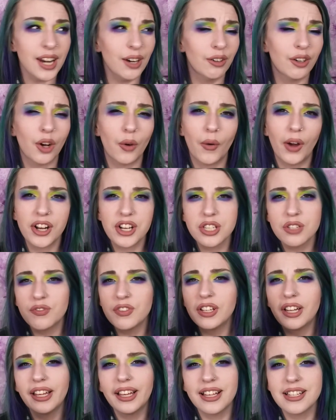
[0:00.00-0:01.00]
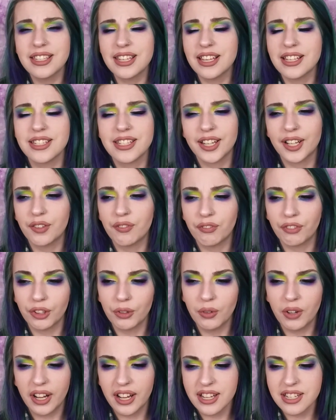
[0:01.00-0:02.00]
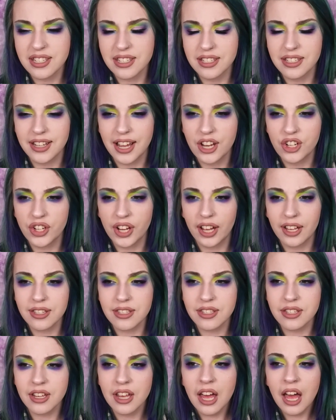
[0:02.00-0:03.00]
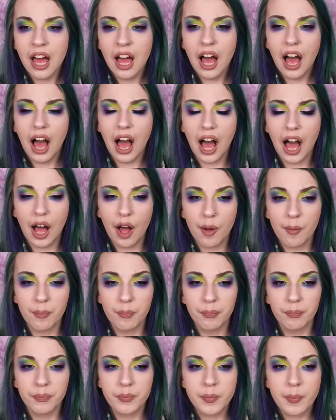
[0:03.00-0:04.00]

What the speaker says: I don't know, I just feel like it's easier for you guys to digest. I